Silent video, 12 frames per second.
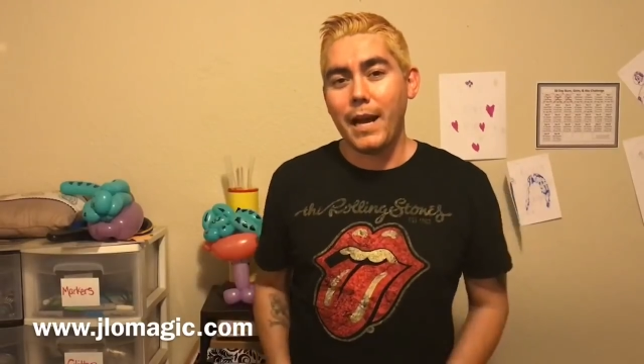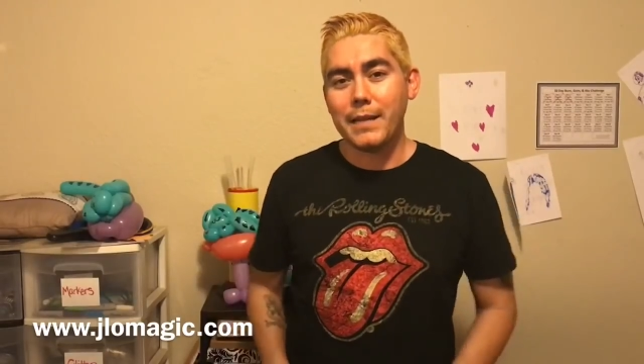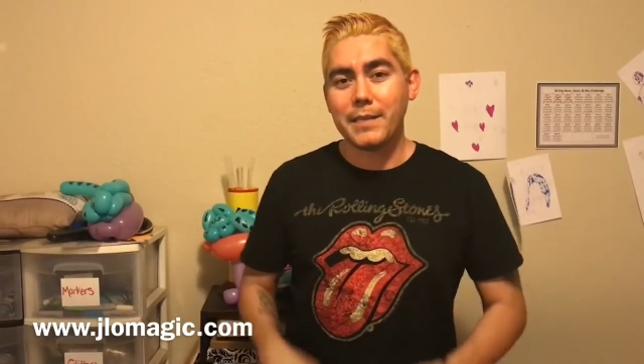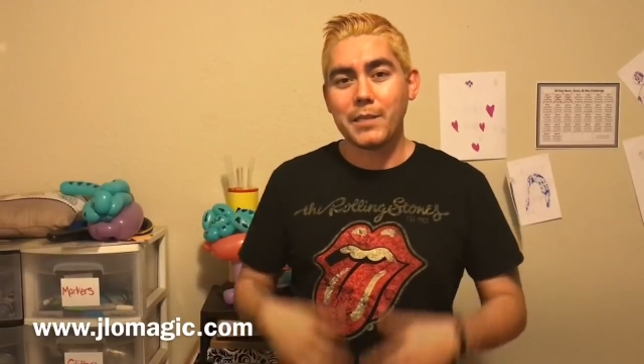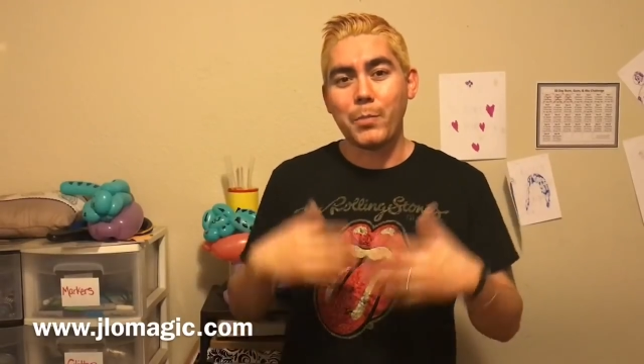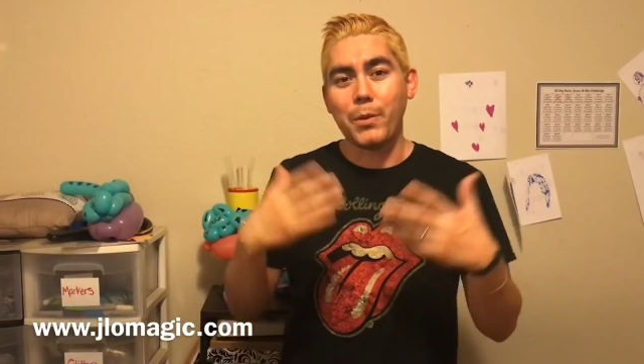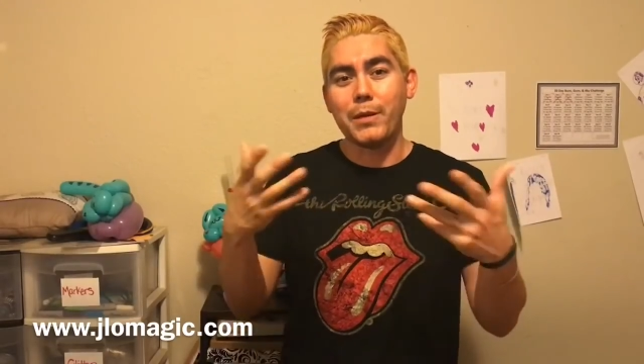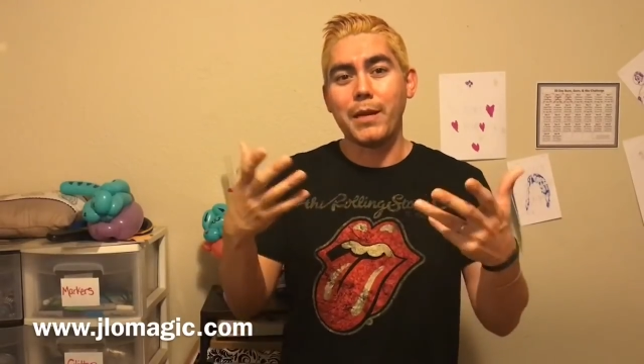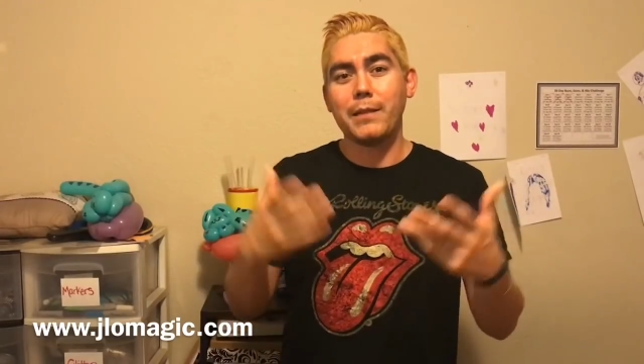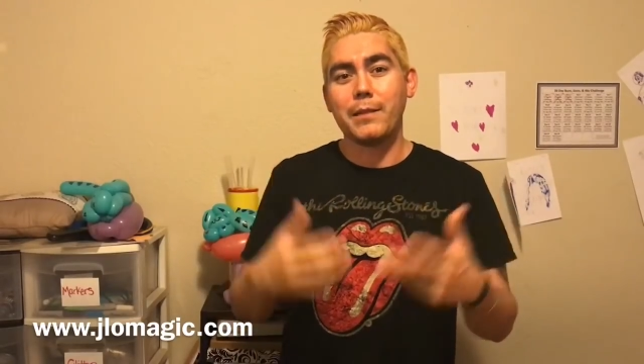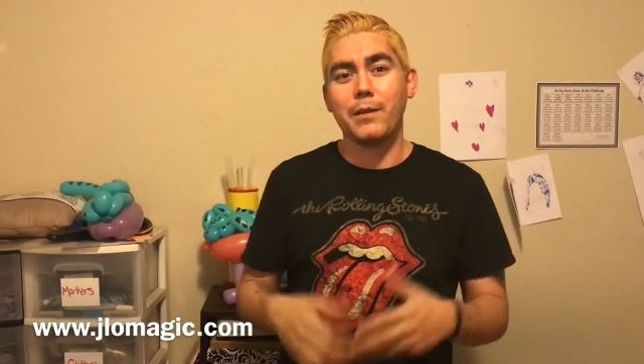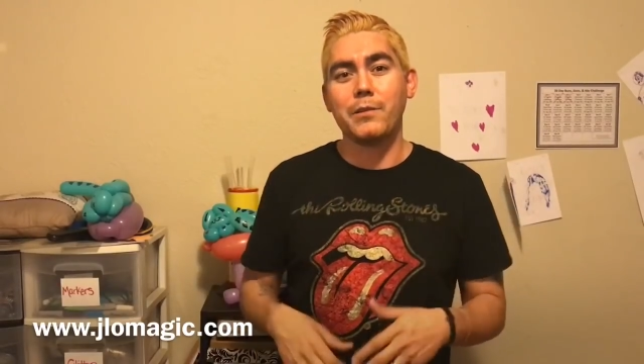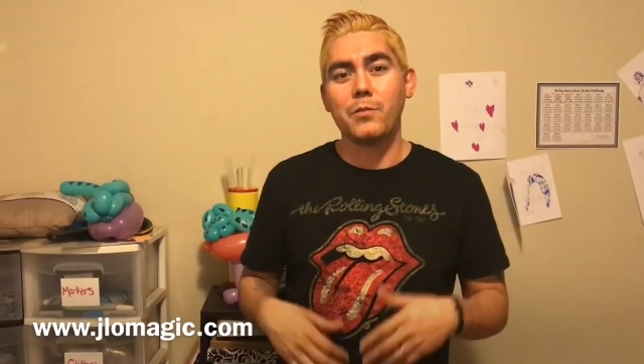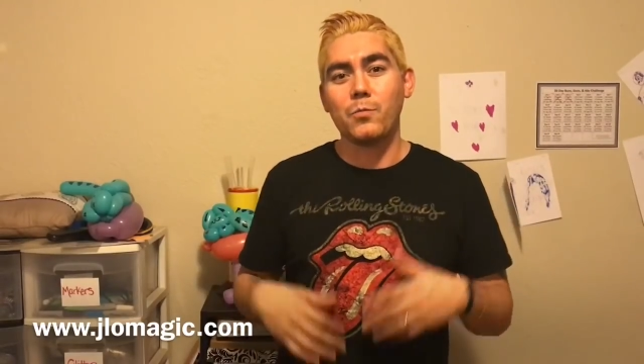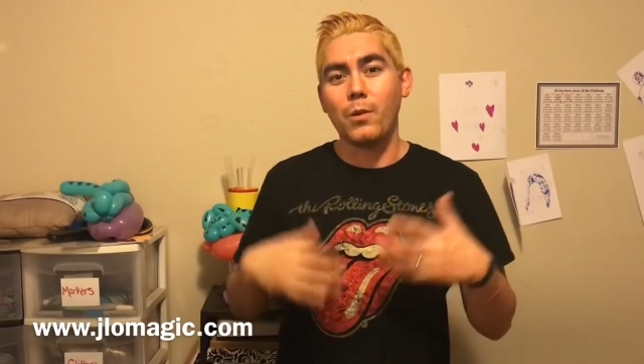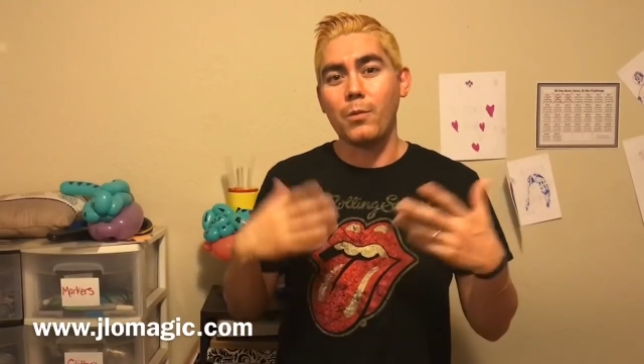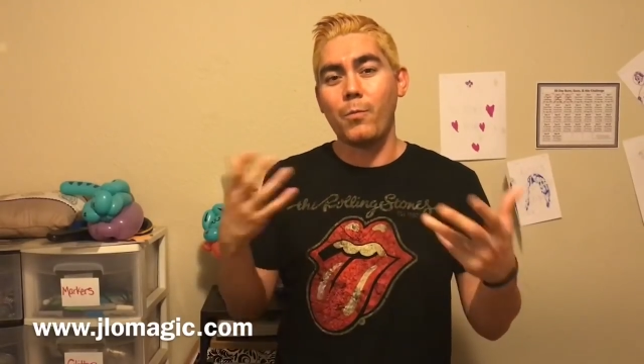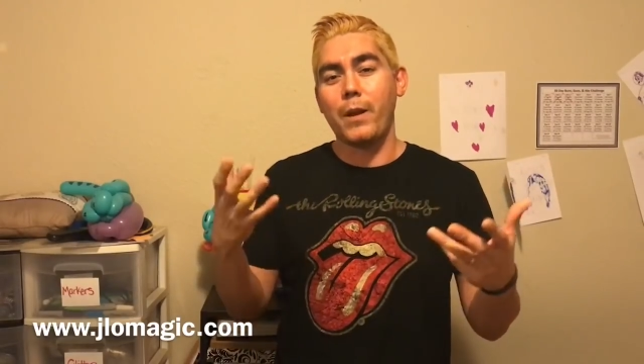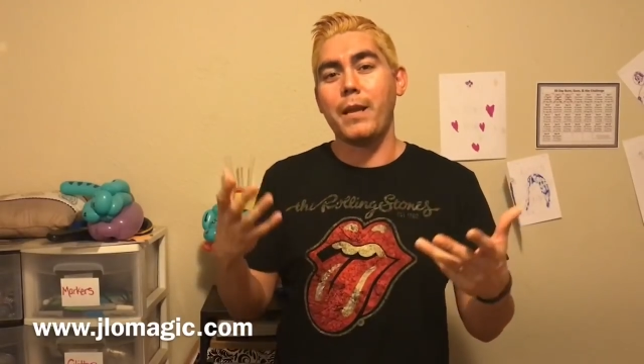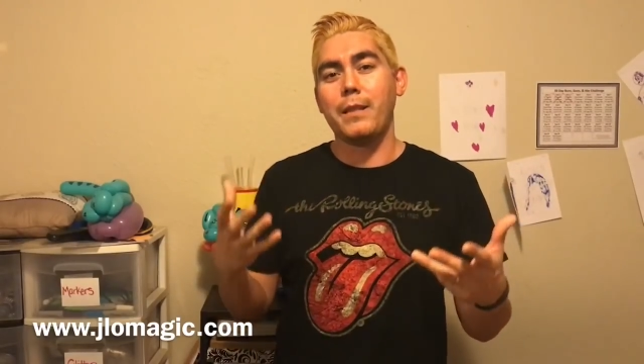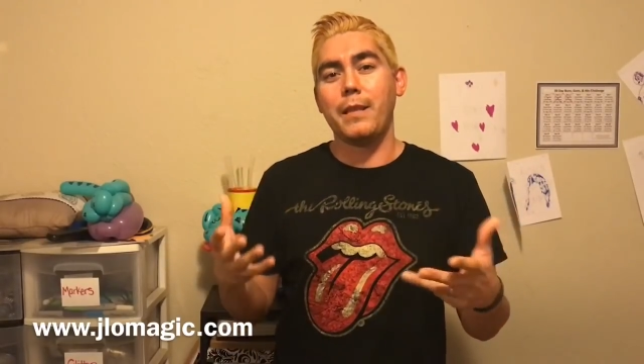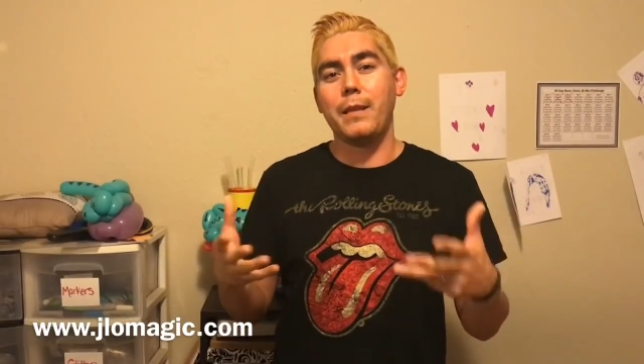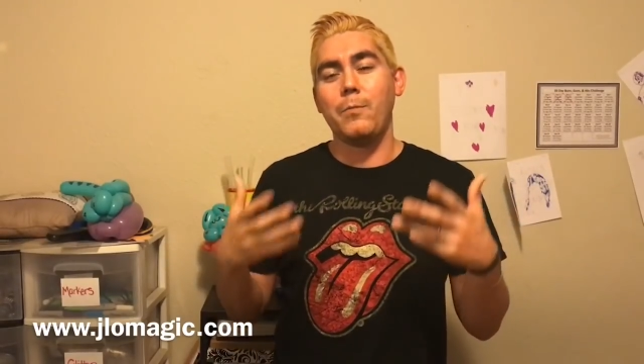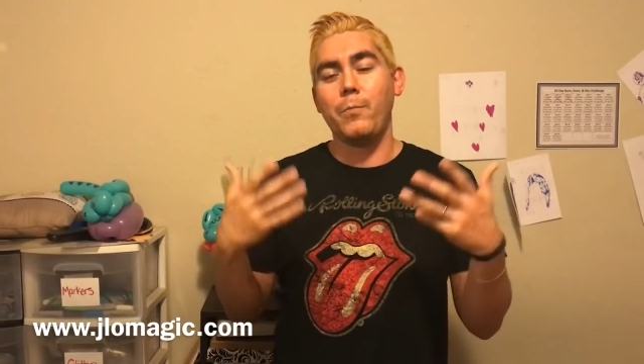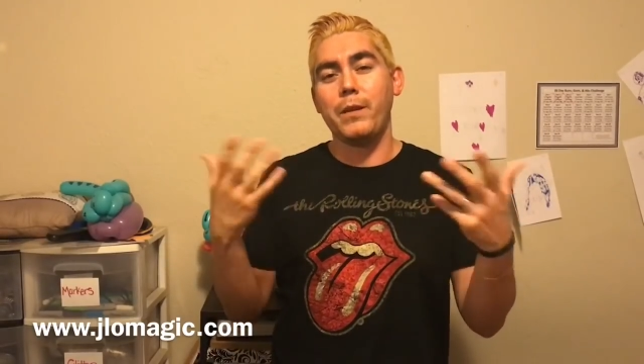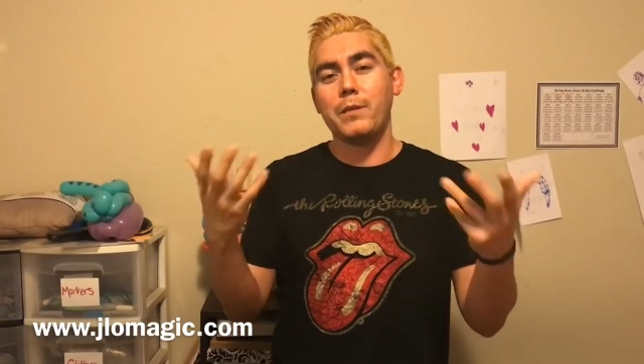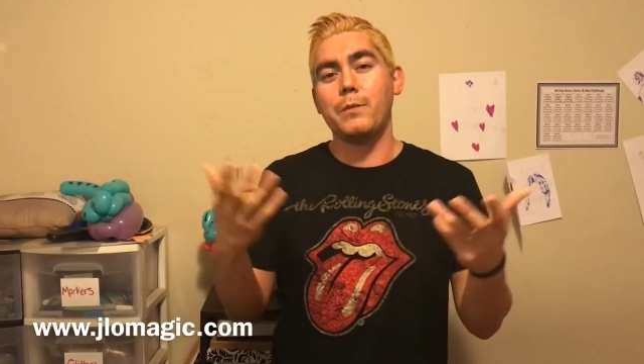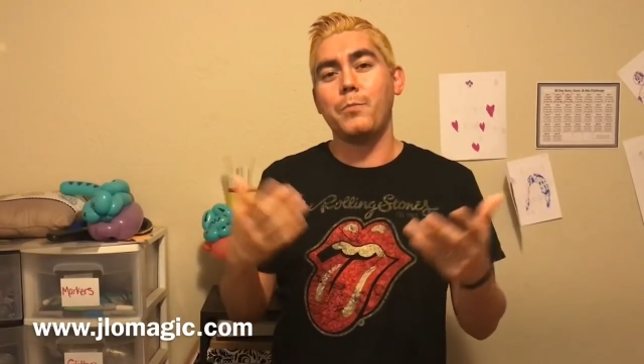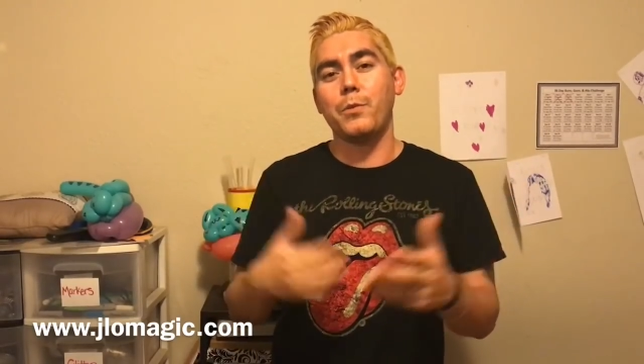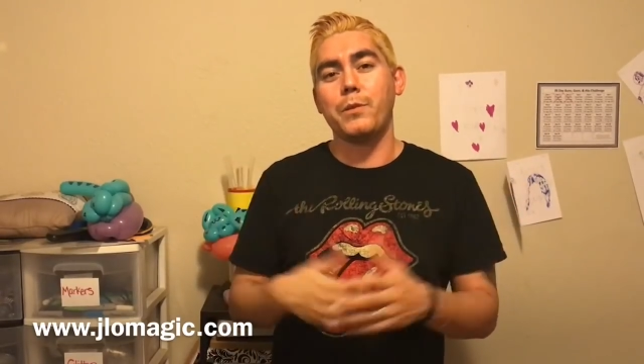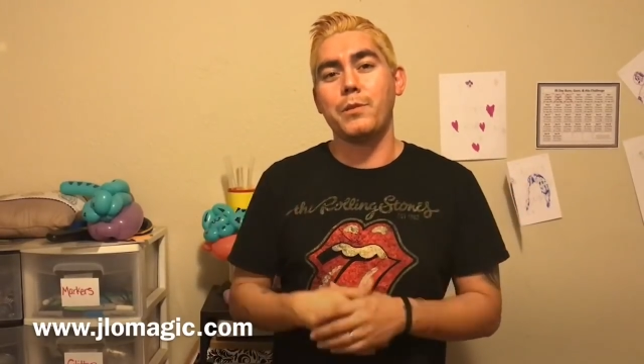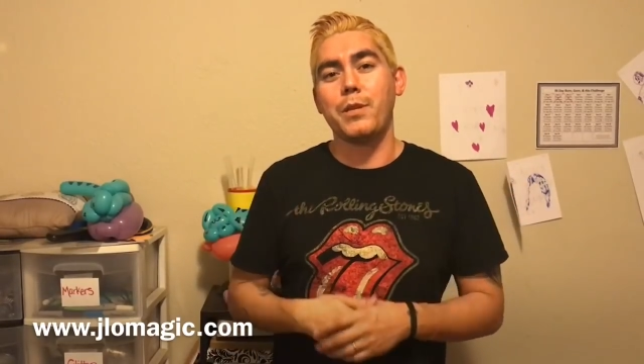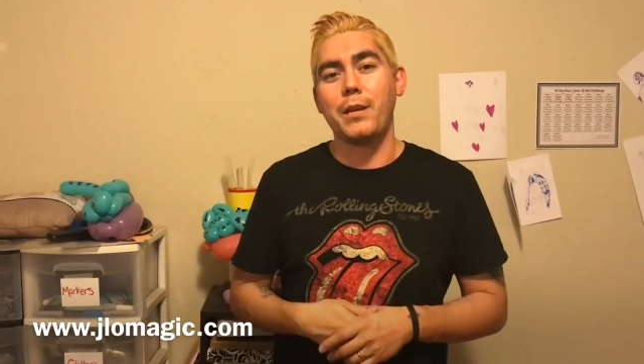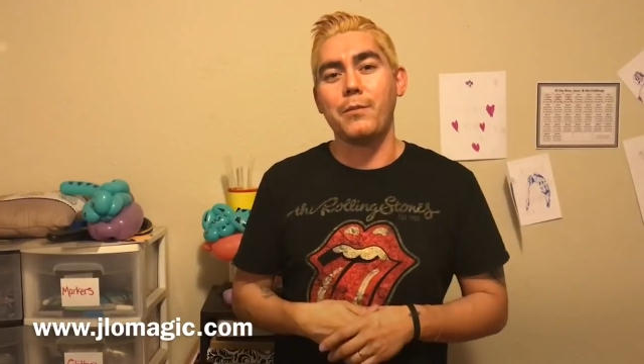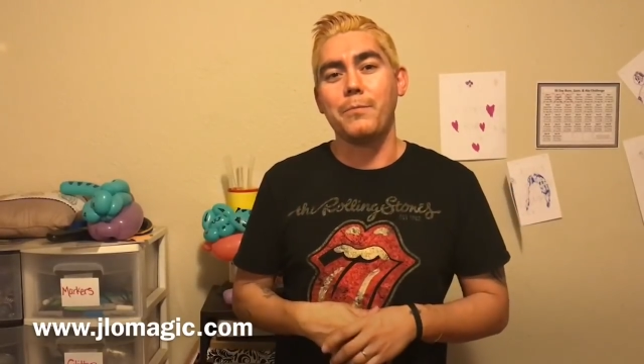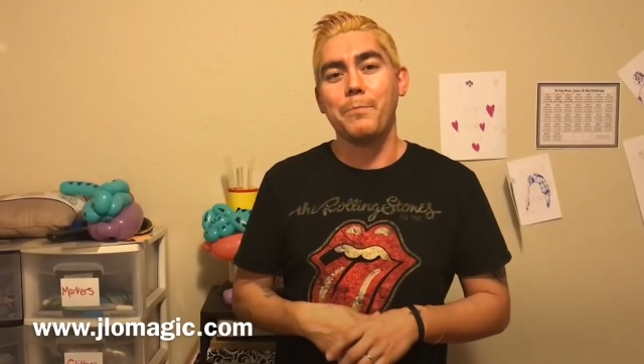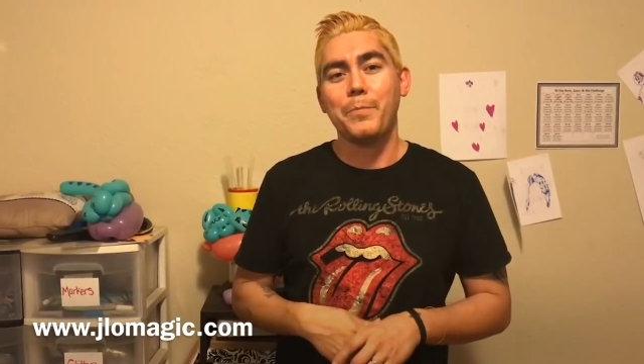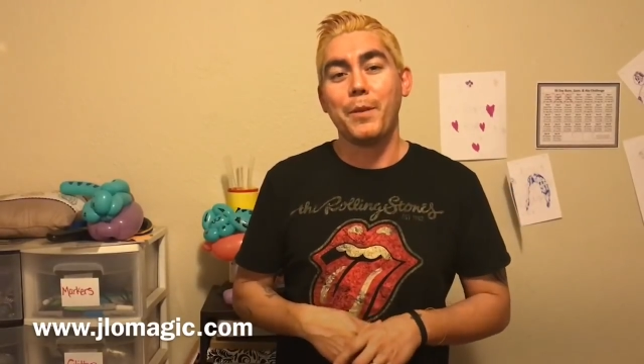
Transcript: I just have to put it out there. It's just one way that we support the channel.